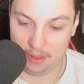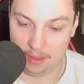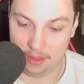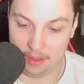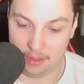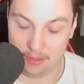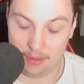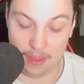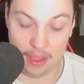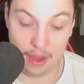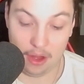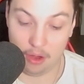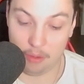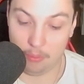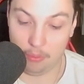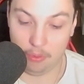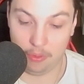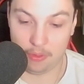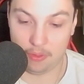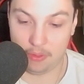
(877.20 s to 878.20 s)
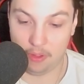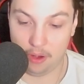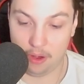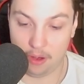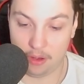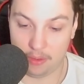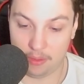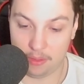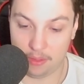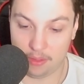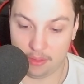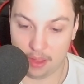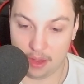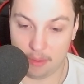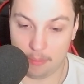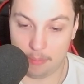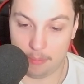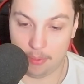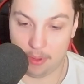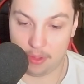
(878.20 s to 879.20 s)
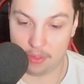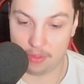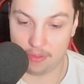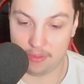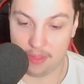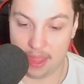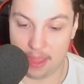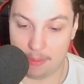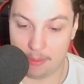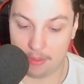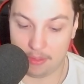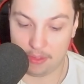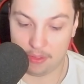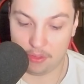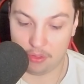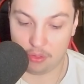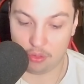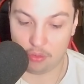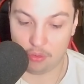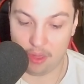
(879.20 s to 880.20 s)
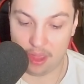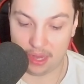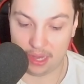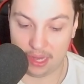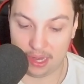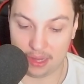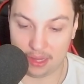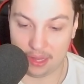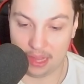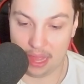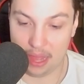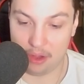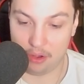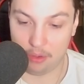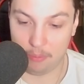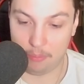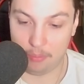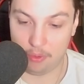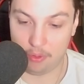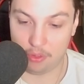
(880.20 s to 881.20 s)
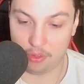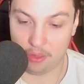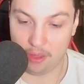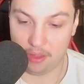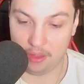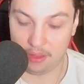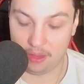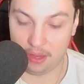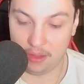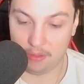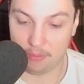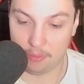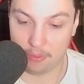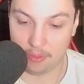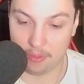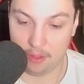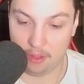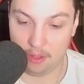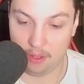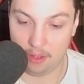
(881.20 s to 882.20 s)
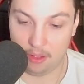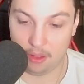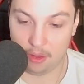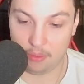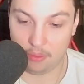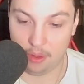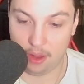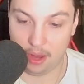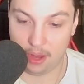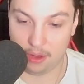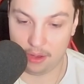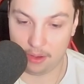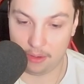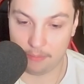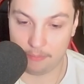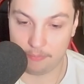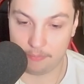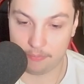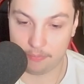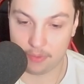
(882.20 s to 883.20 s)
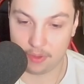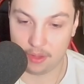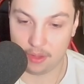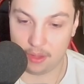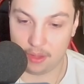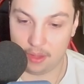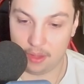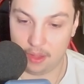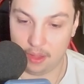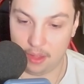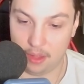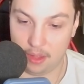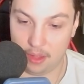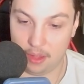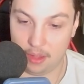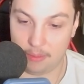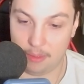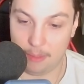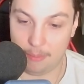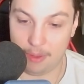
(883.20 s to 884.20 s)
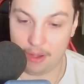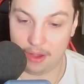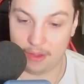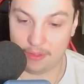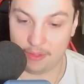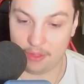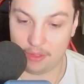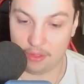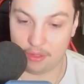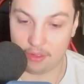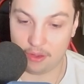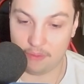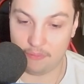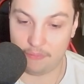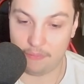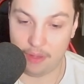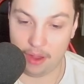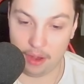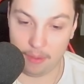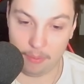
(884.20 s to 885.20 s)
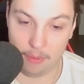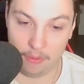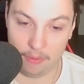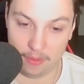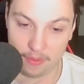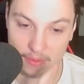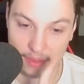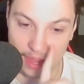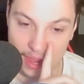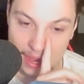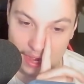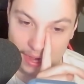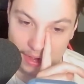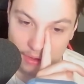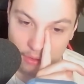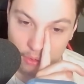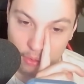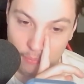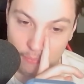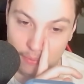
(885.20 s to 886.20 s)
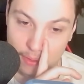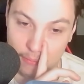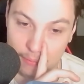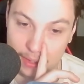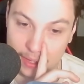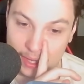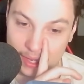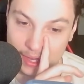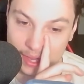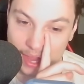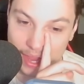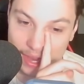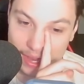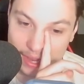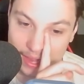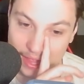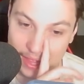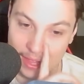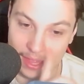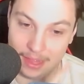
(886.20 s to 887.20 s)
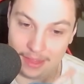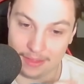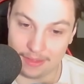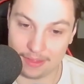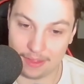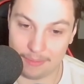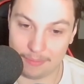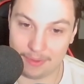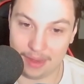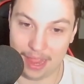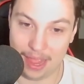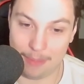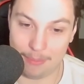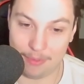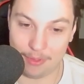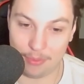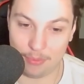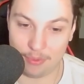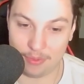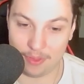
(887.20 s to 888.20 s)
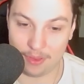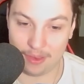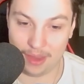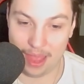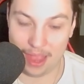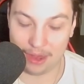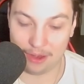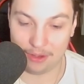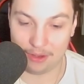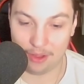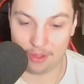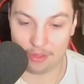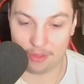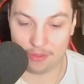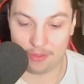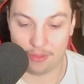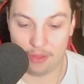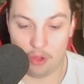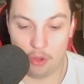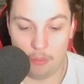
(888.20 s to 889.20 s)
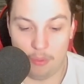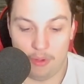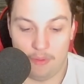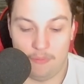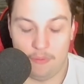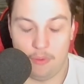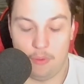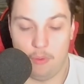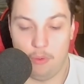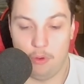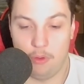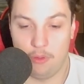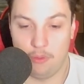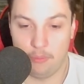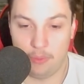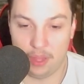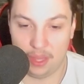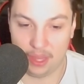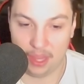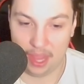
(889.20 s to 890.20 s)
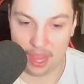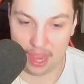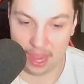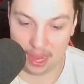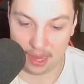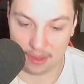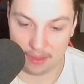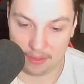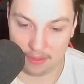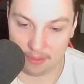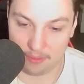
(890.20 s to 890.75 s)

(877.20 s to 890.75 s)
Terrible start. You just got a bunch of damage. Let's try and get a counter push at least with the Hog Rider. I'm honestly just gonna fireball this cannon, hope that we can get some damage with the Dagger Duchess low, but of course we can't.